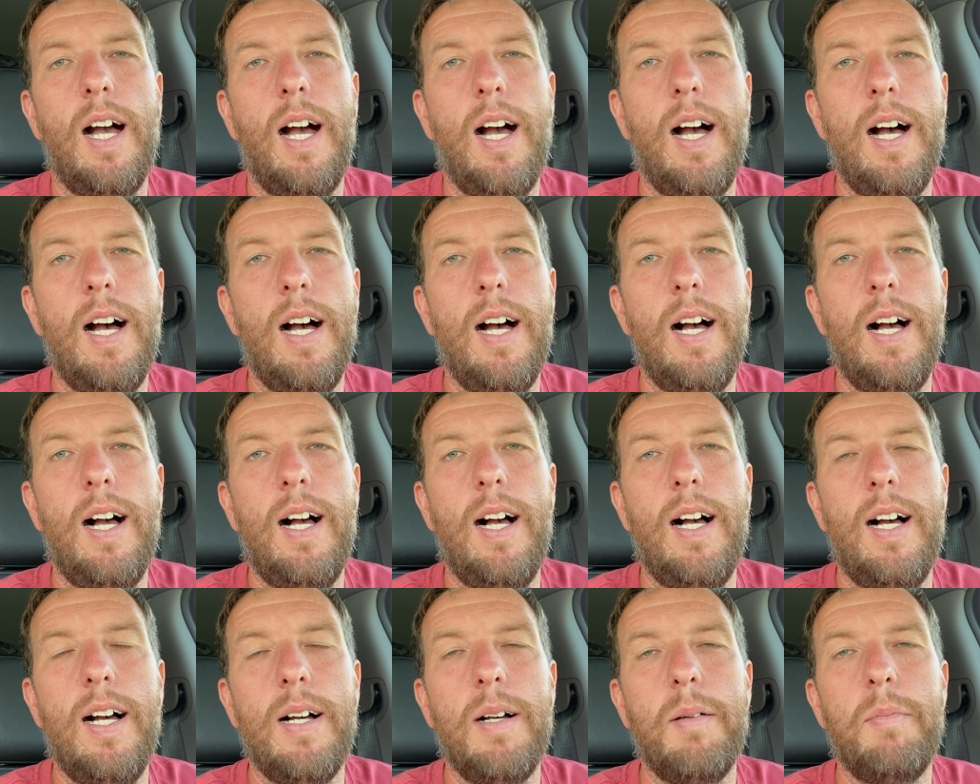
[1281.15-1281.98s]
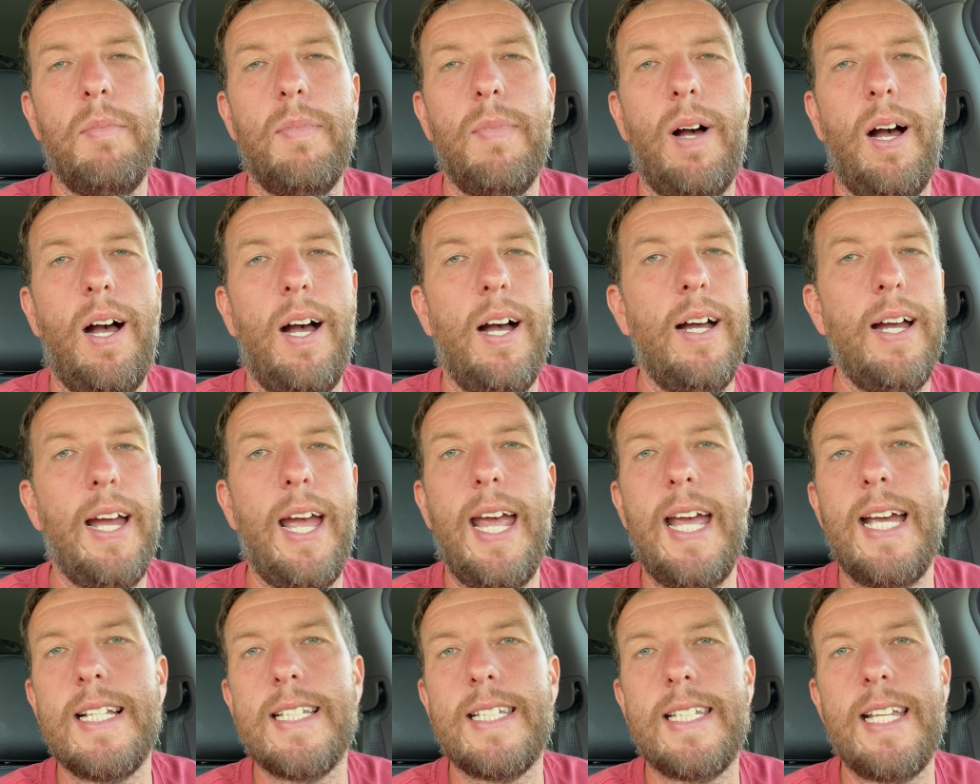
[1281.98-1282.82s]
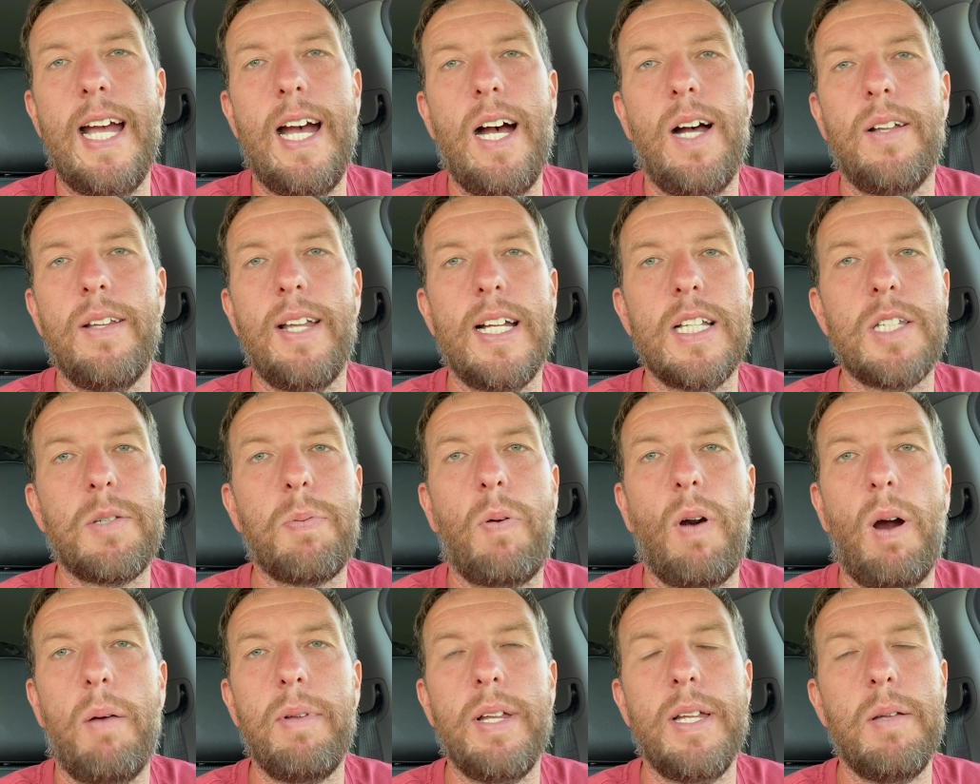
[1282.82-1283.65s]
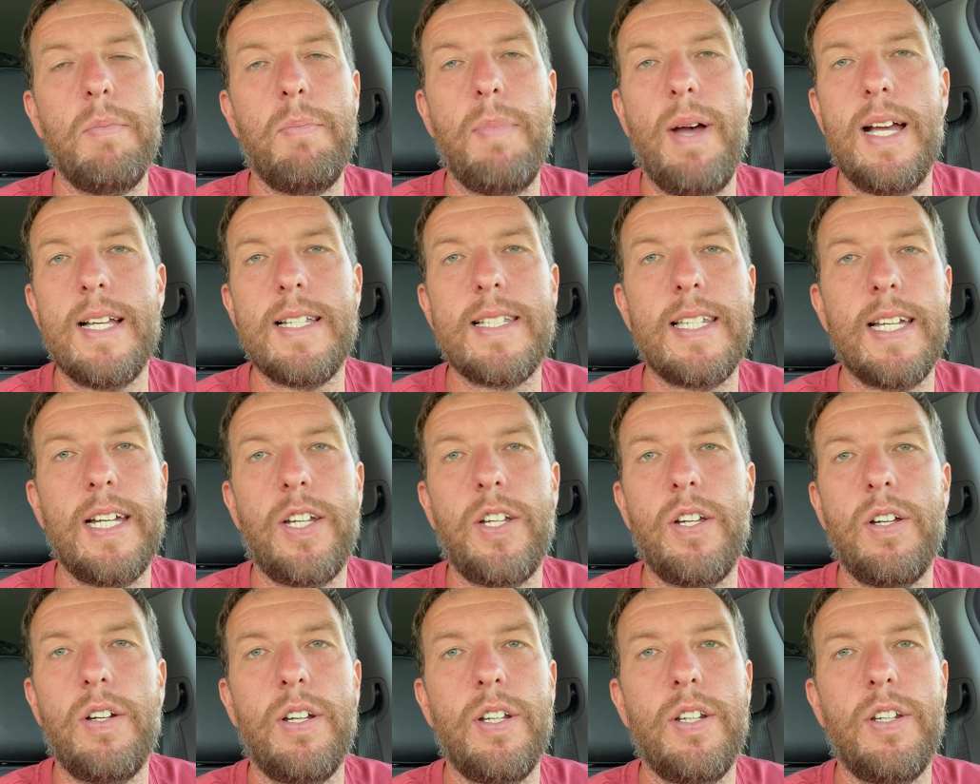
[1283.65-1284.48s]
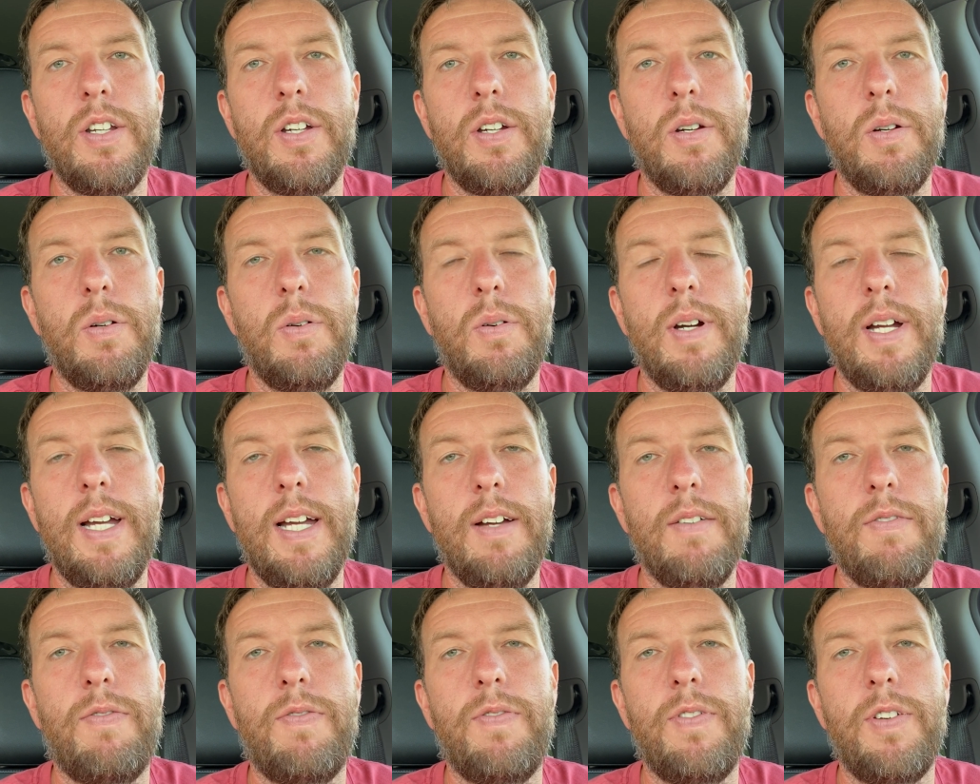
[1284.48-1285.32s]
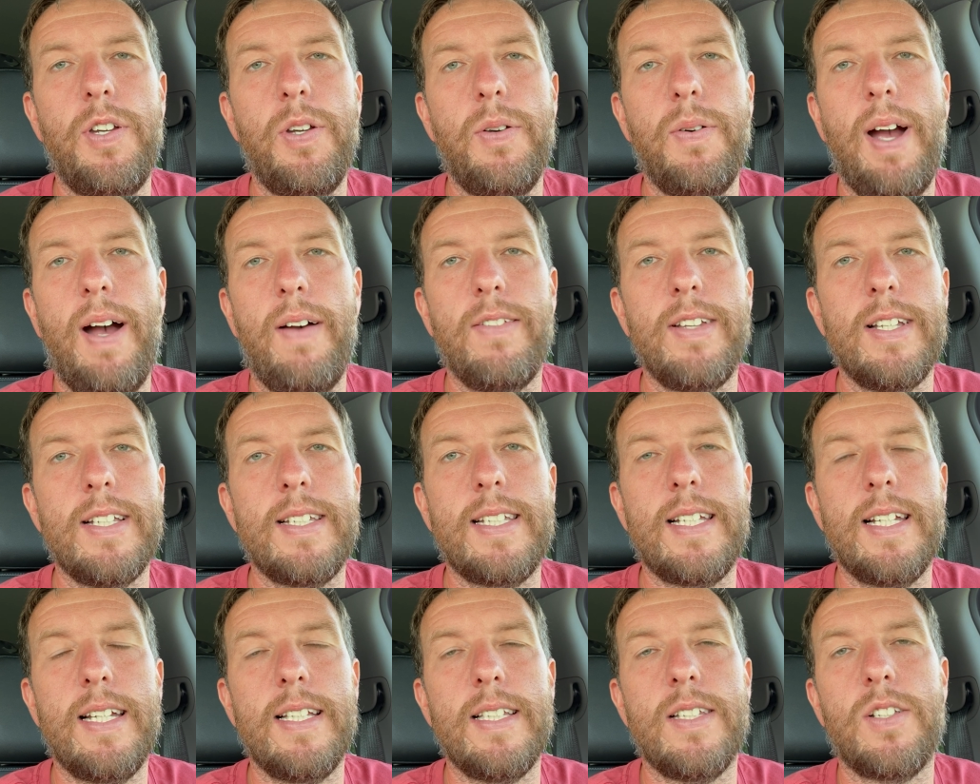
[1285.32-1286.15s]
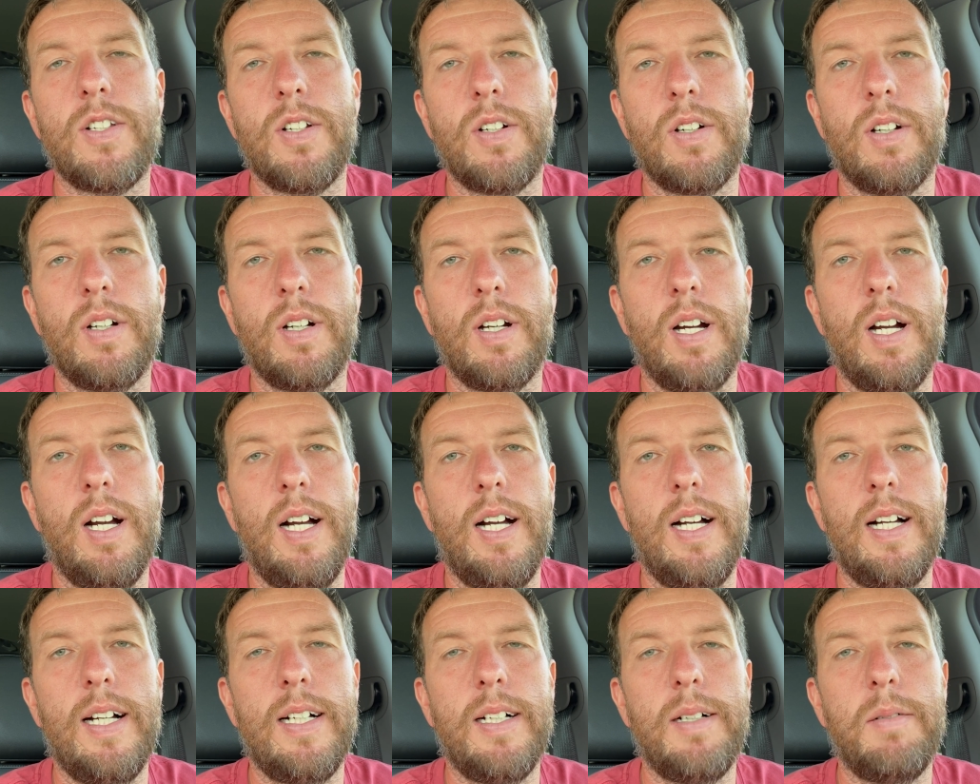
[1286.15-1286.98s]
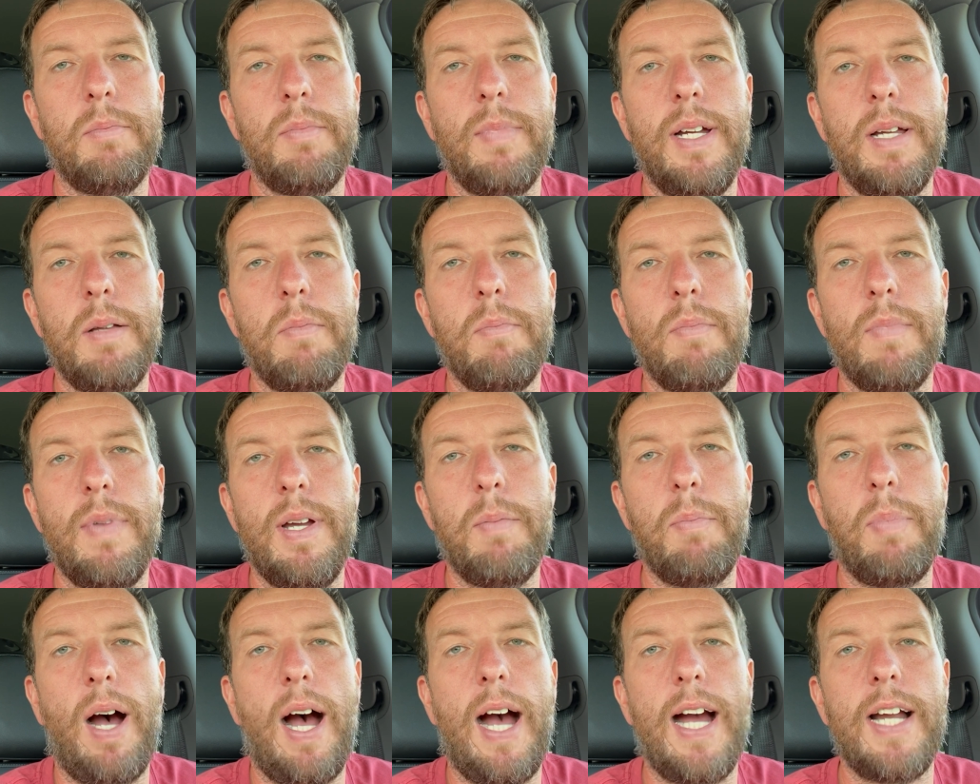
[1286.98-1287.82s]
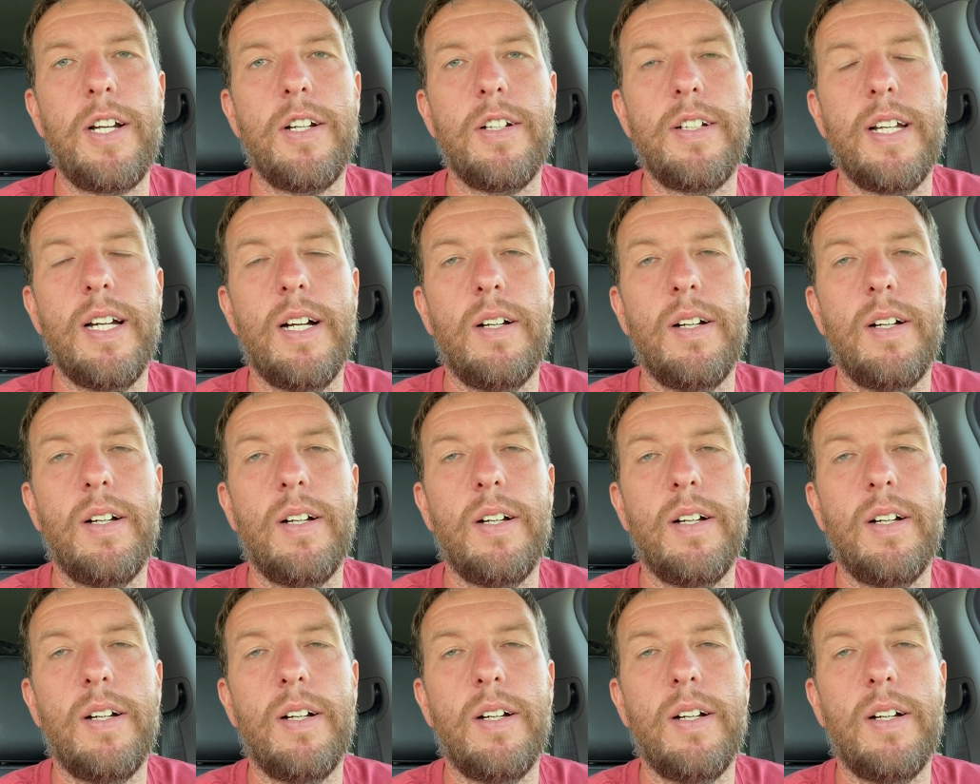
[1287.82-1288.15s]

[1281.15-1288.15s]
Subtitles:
hands down, that's probably the best thing you could do if you have the sensor behind your